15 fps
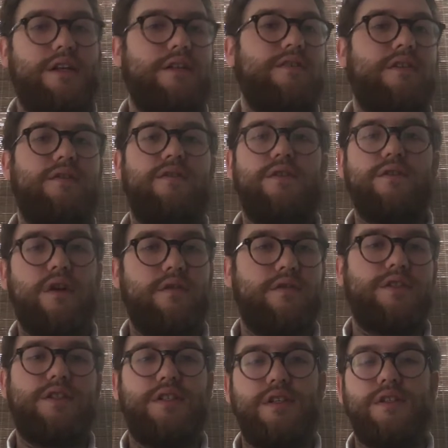Even if you're
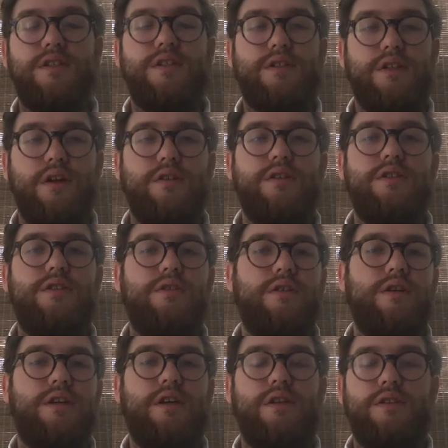overseas, as long as you
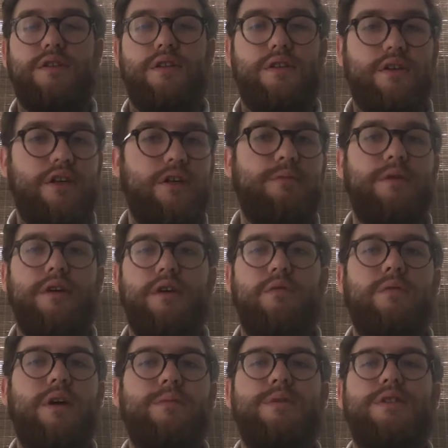can get to the QBO
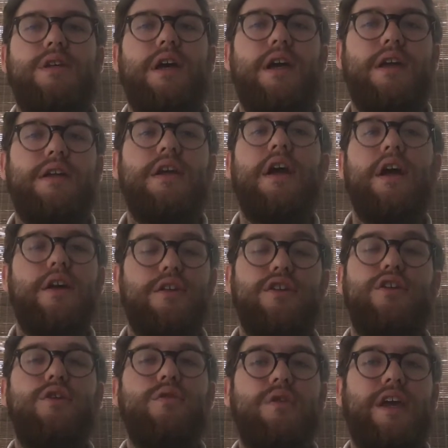website,
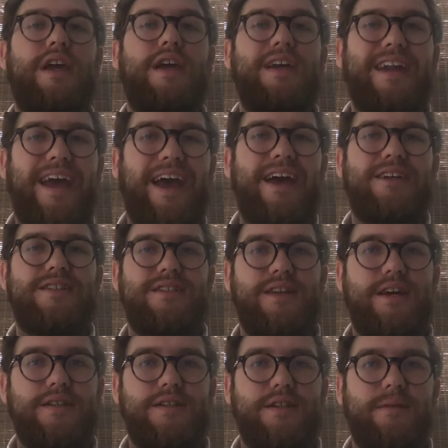you can
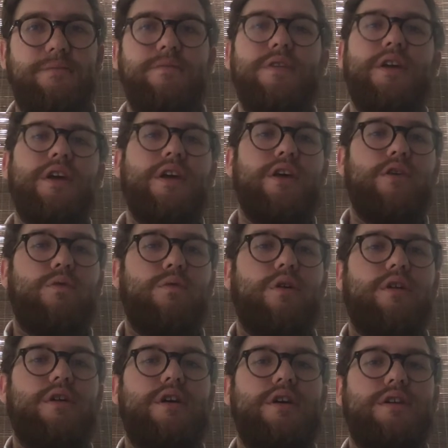access it.
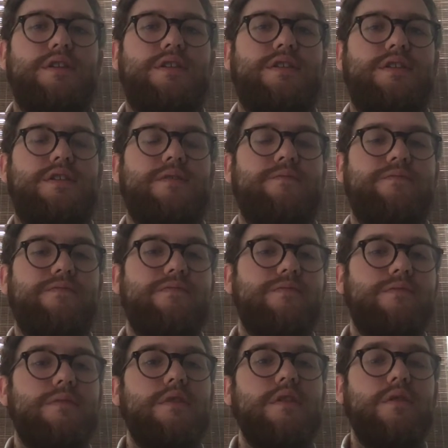Whereas
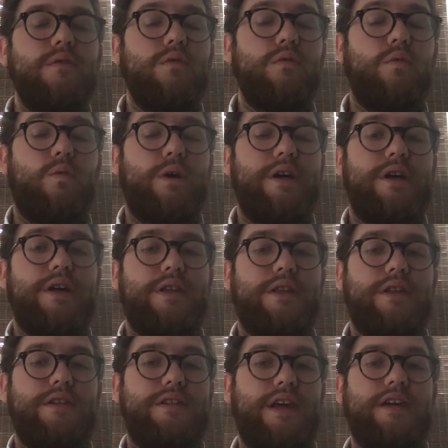
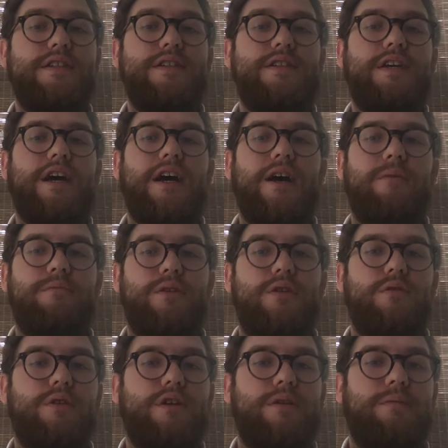with desktop, you
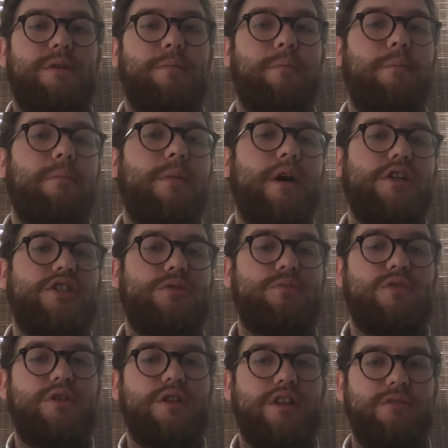are going to be much
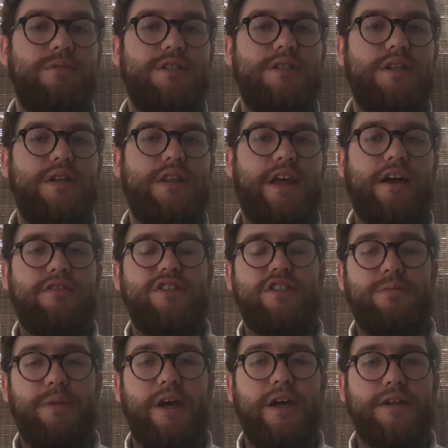more limited in that
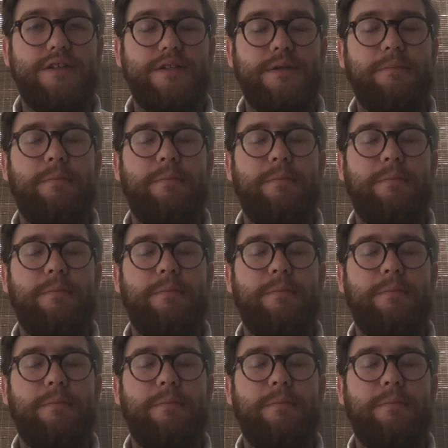respect.